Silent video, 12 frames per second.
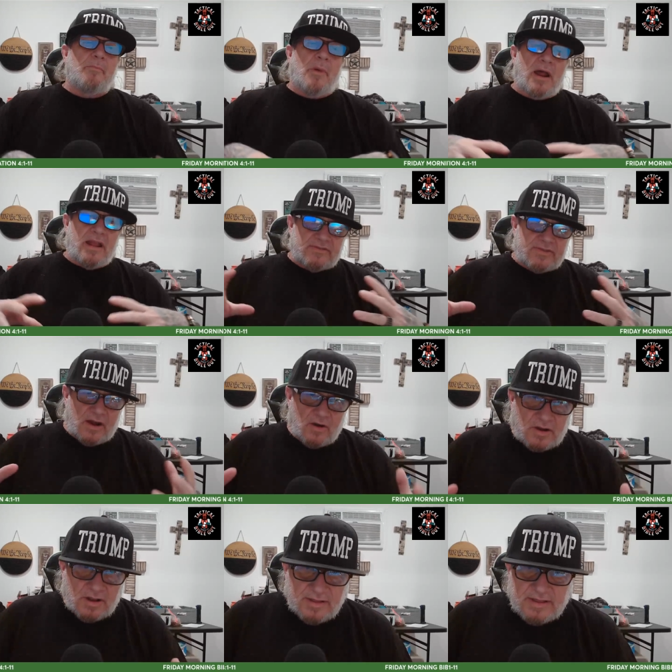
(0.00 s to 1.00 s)
monies that are
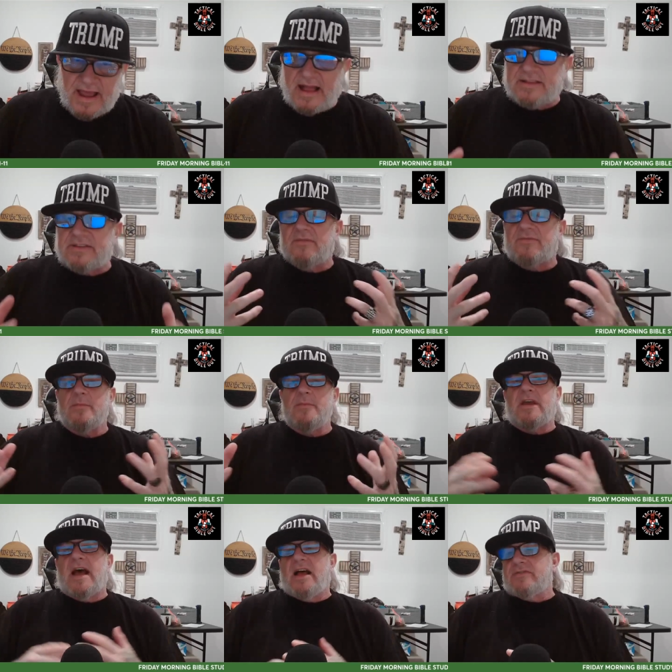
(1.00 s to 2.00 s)
collected from
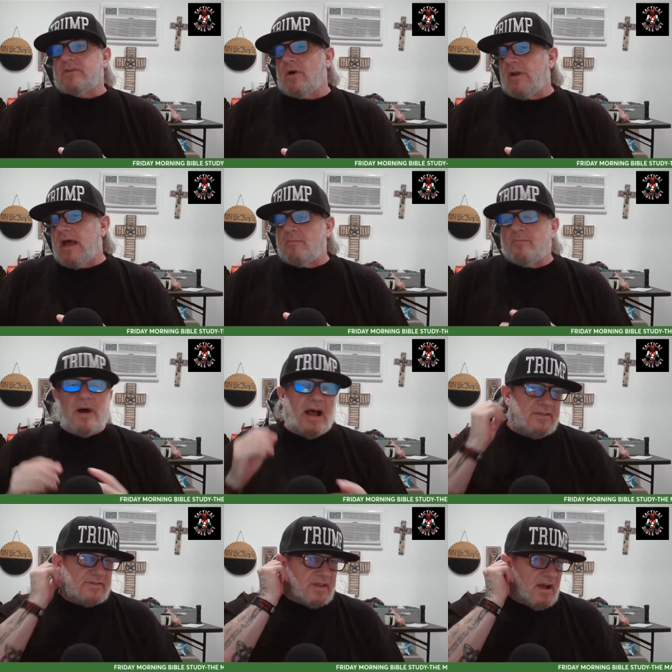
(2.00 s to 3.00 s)
you guys going out and
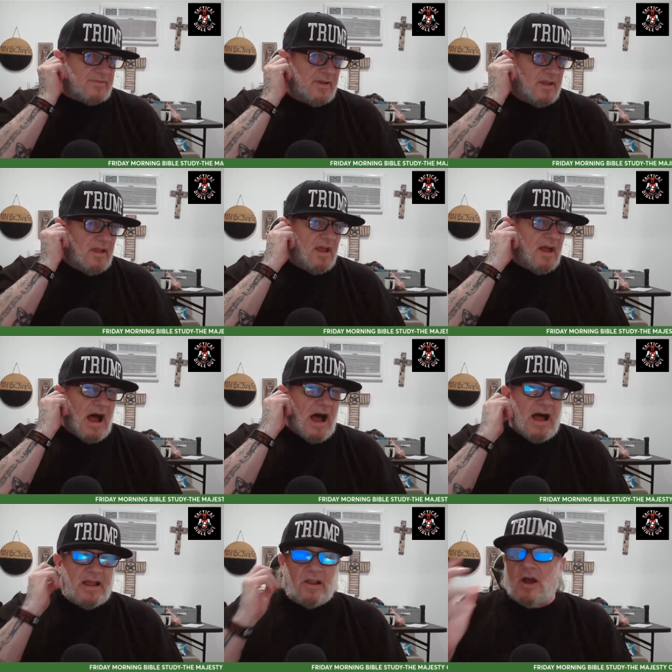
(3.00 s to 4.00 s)
buying stuff
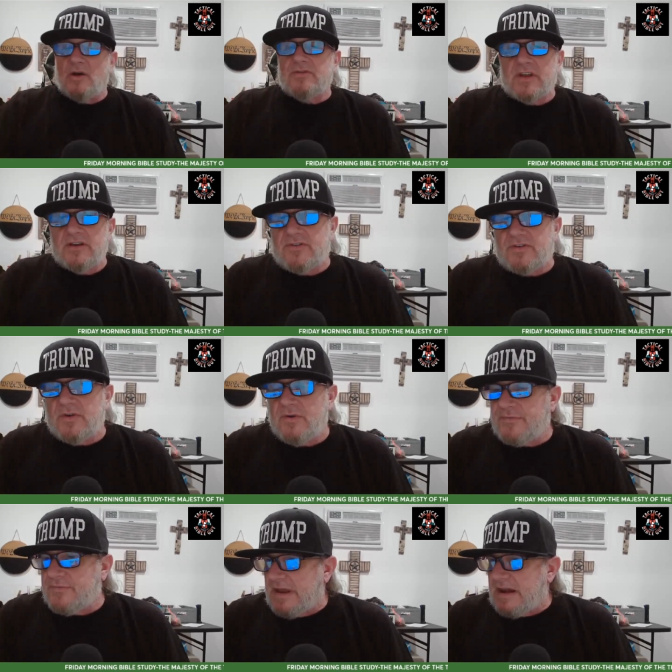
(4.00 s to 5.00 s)
uh, goes into
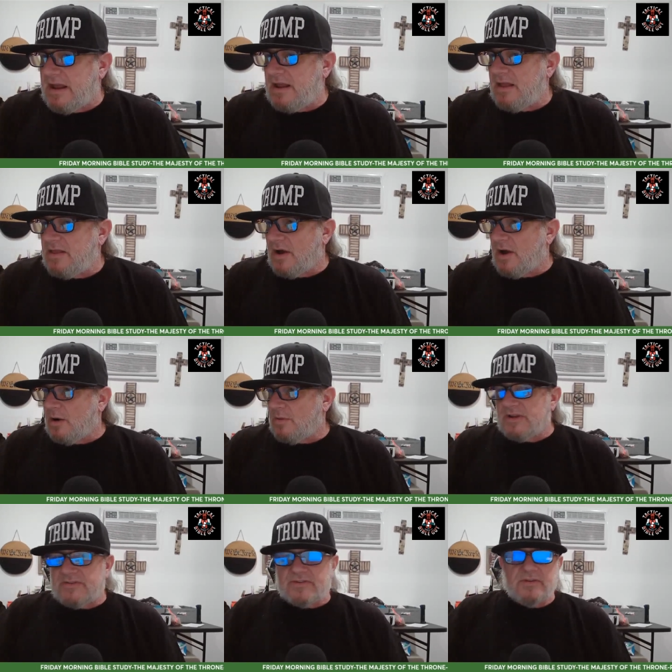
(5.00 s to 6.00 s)
feeding the
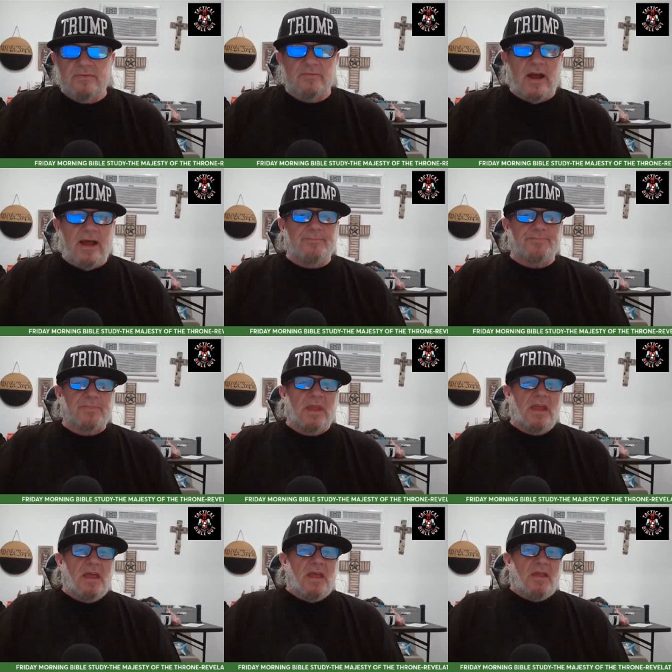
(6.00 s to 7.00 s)
homeless, right?
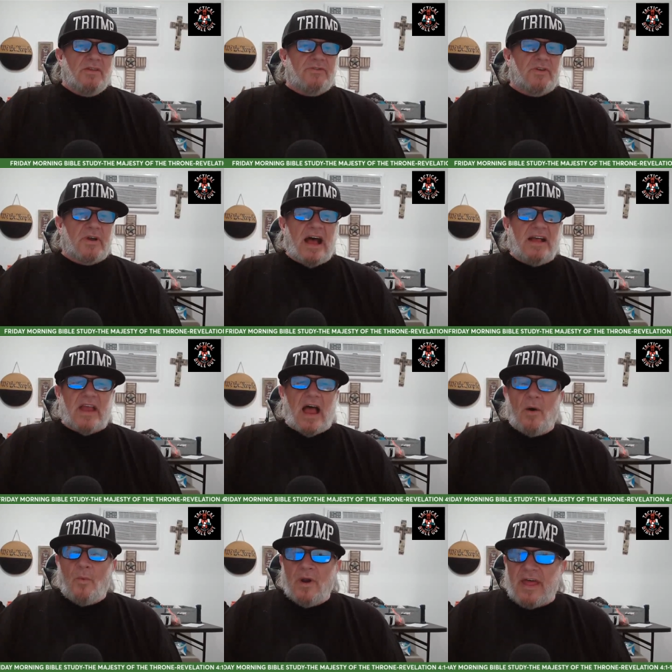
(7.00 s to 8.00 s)
So, guys,
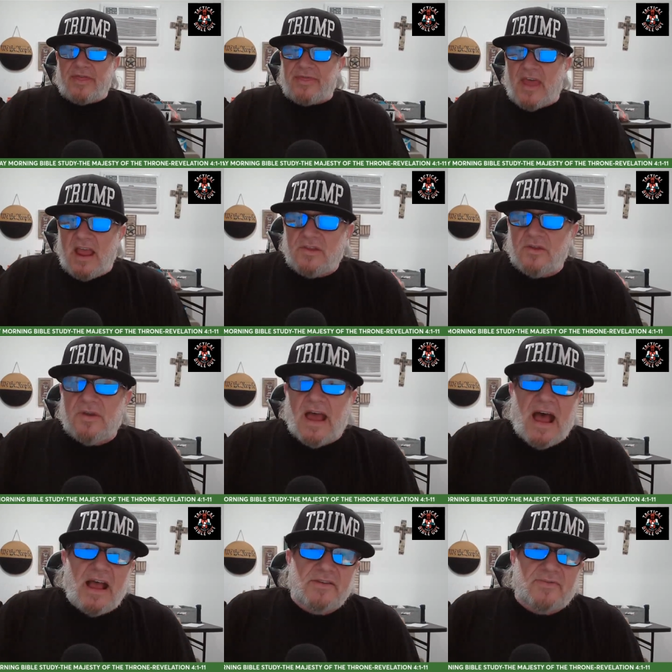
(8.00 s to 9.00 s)
I want to thank you
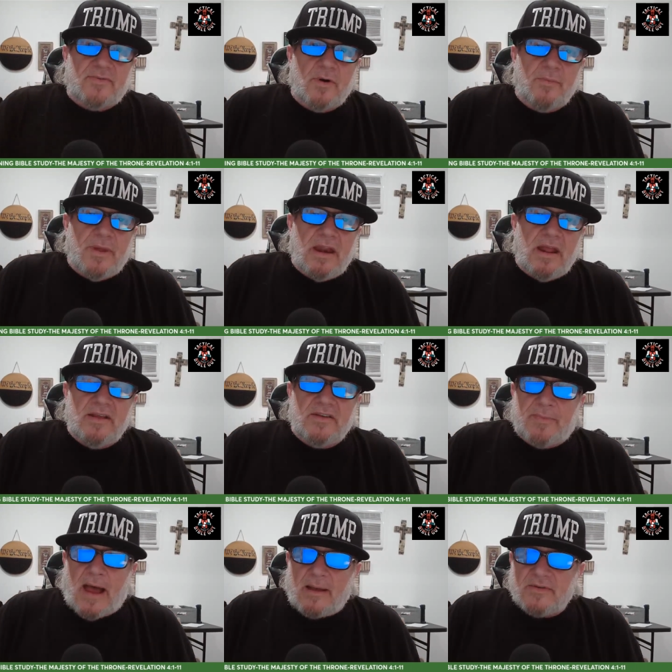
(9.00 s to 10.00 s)
guys for being in this
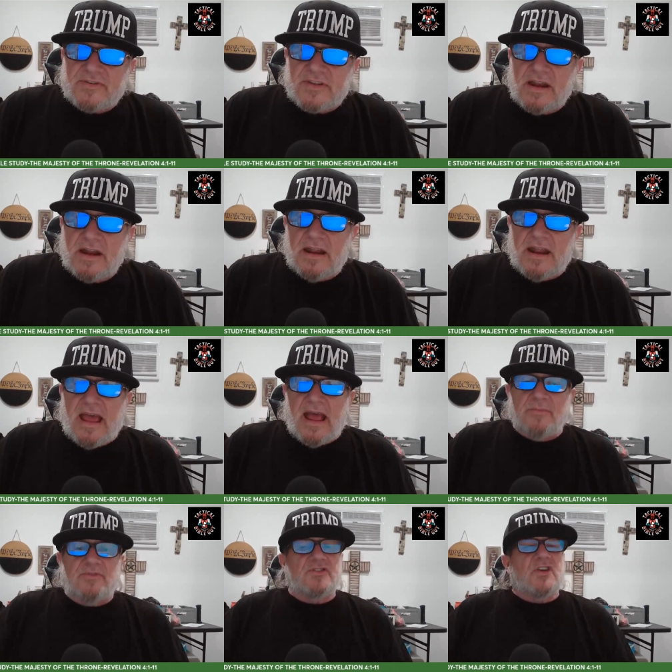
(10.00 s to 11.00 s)
Bible study today.
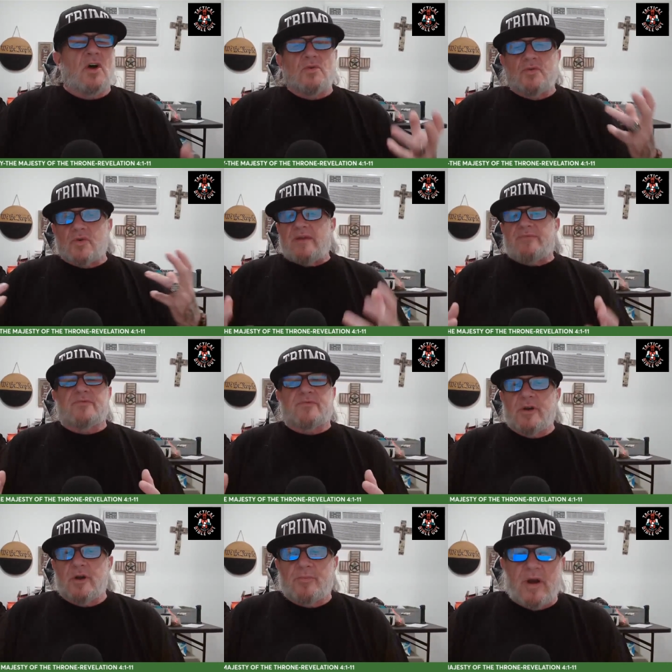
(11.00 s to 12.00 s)
I'm so grateful
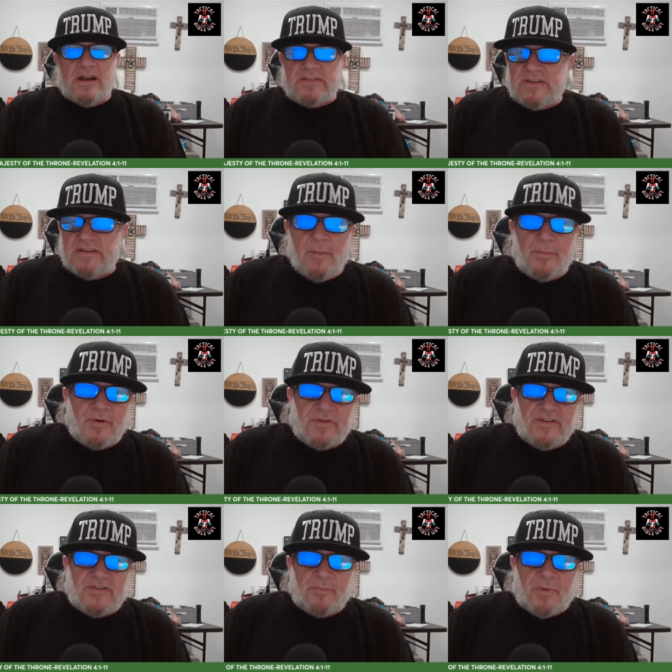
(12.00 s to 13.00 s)
for your presence and
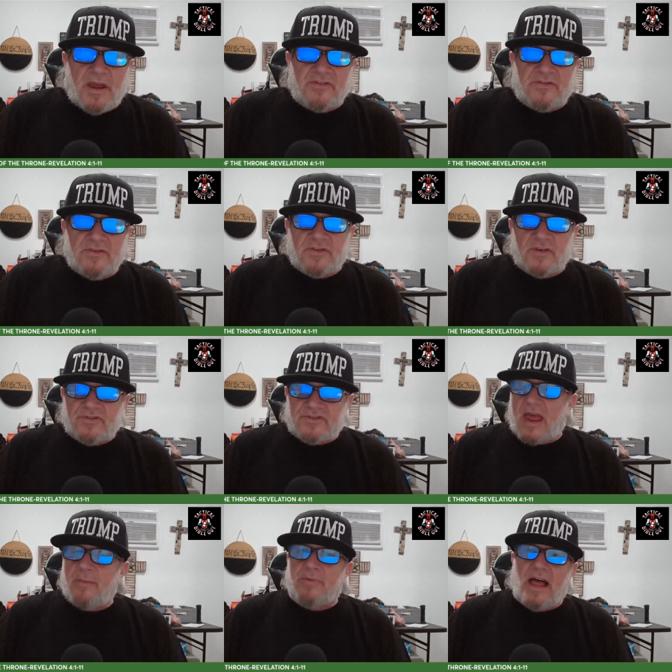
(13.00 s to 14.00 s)
participation. So,
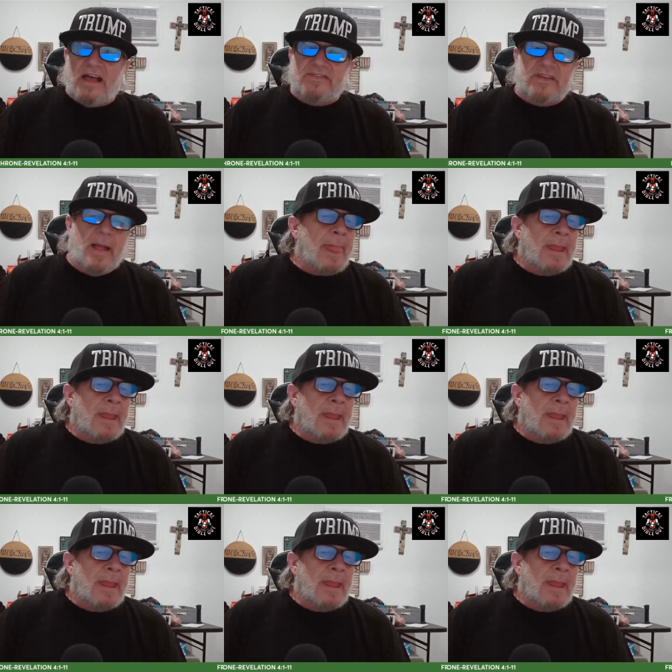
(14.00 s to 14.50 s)
stay blessed,